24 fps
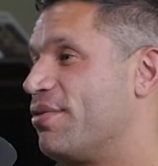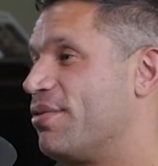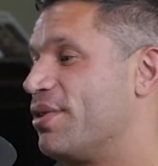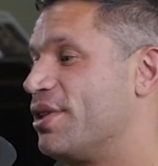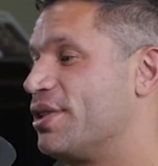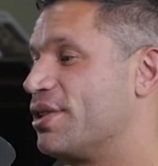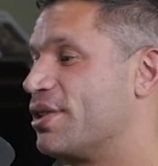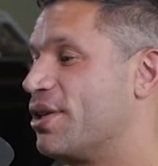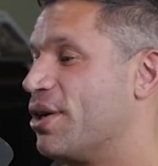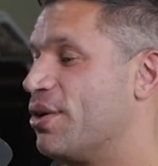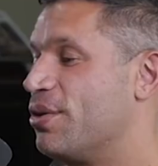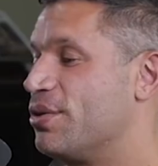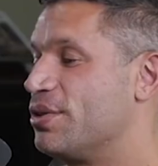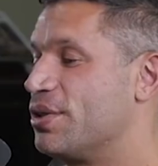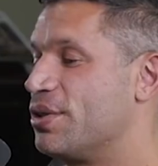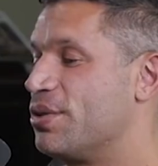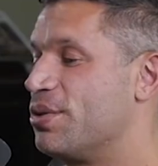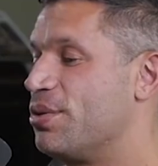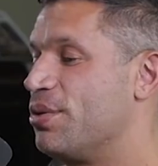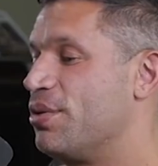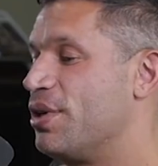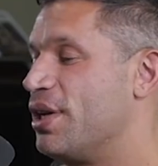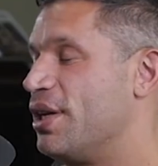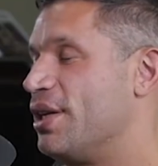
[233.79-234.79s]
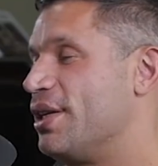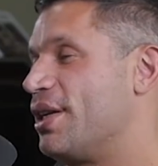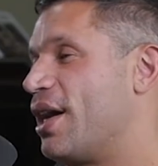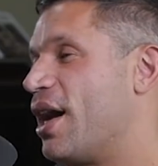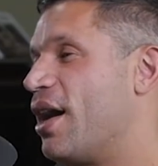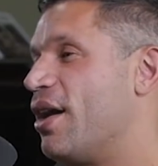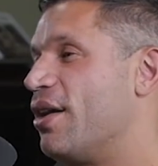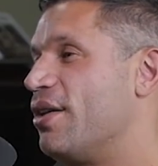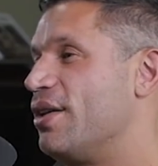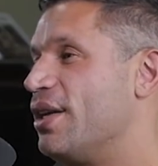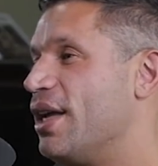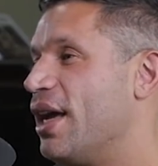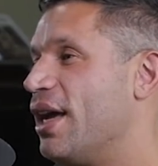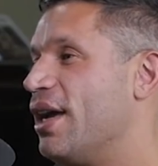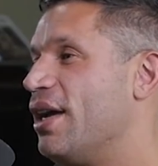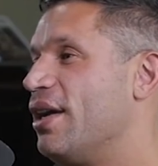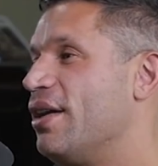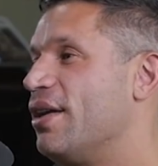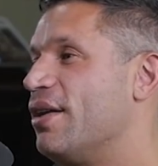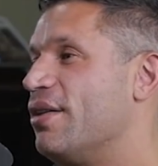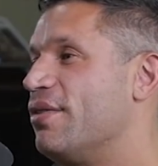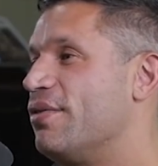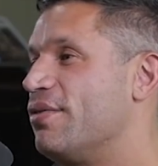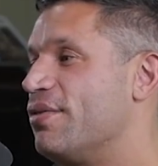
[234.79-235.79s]
which goes through an entire day
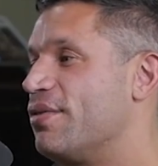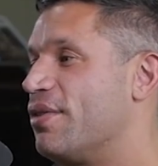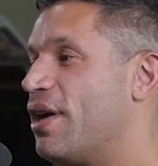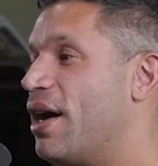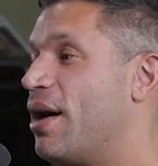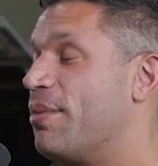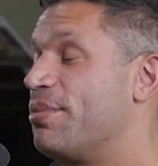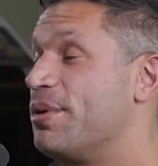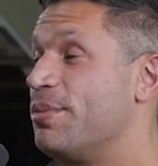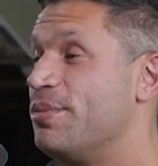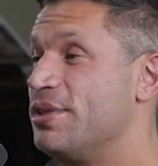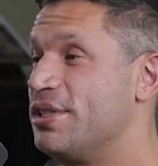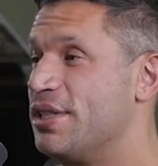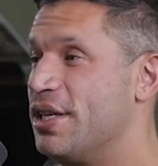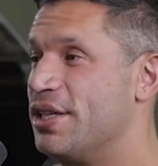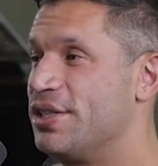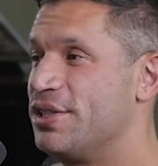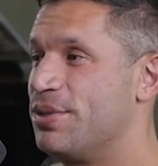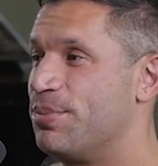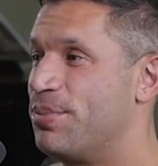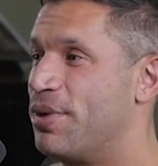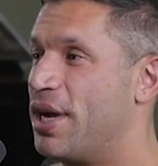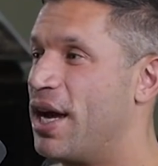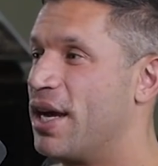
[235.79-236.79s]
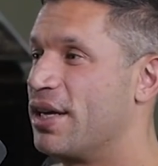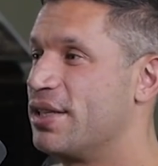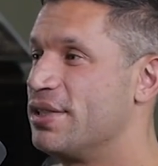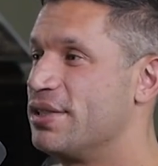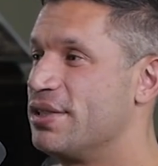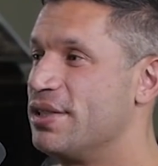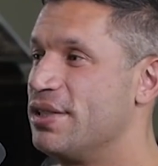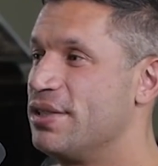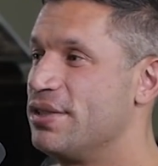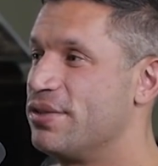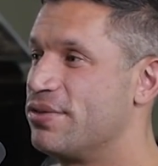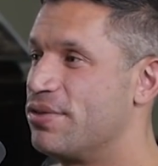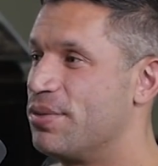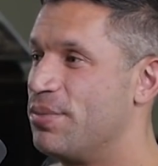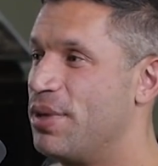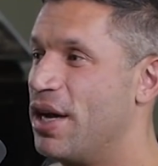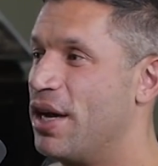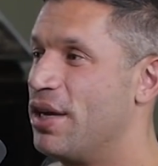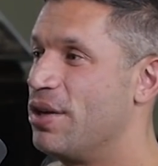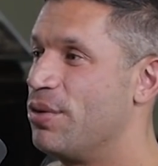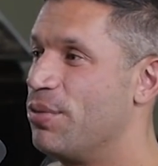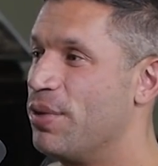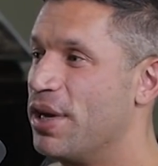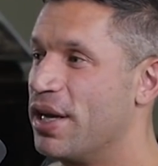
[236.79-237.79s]
of optimization practices from how
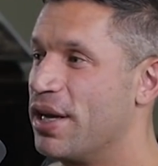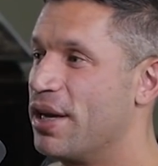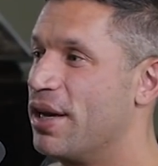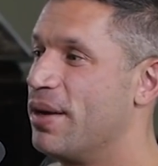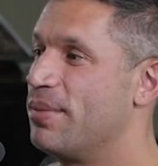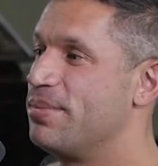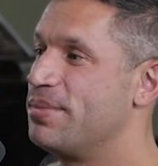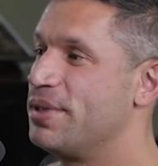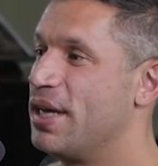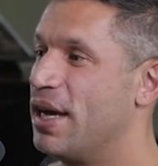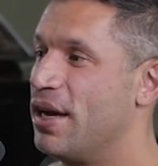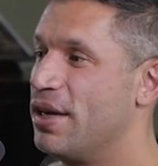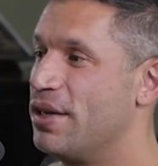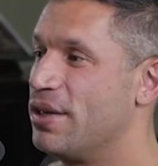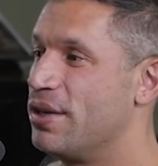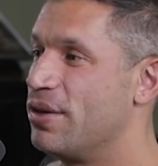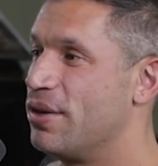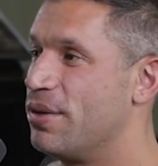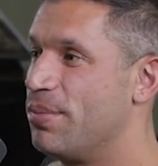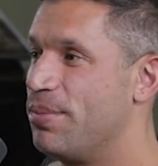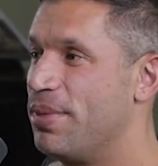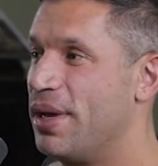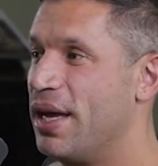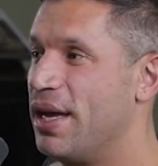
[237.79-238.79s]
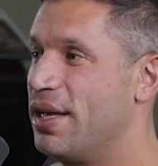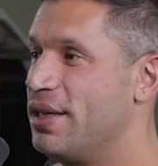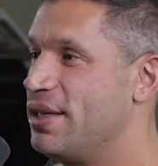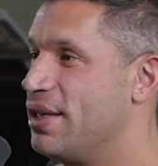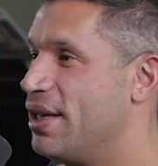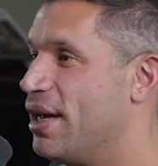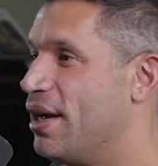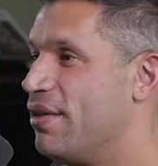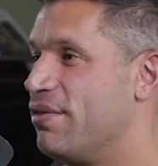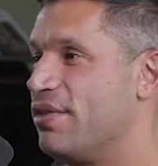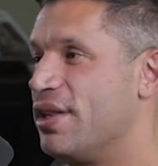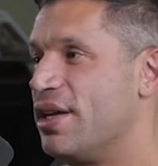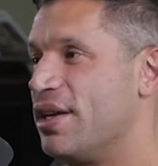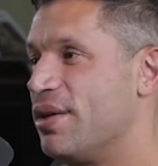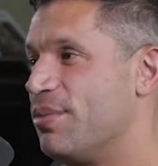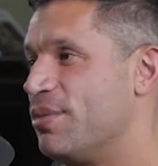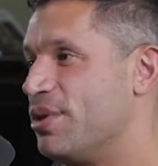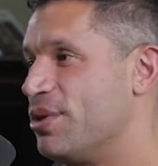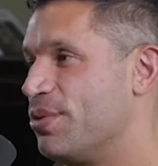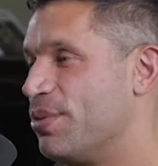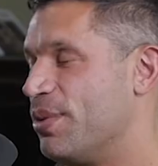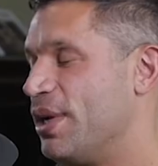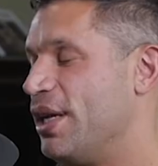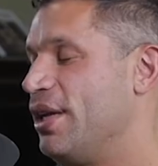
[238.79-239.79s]
you wake up to how you go to bed to everything in
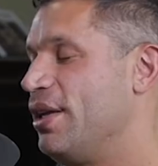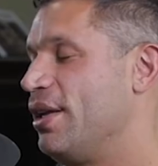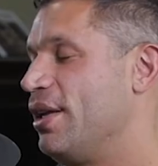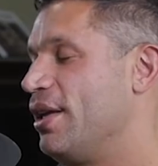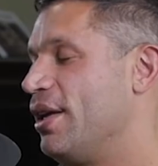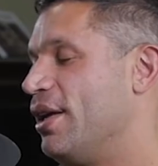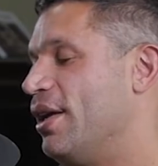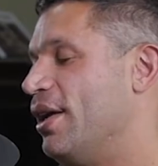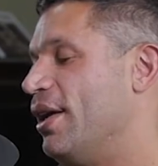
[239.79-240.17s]
between.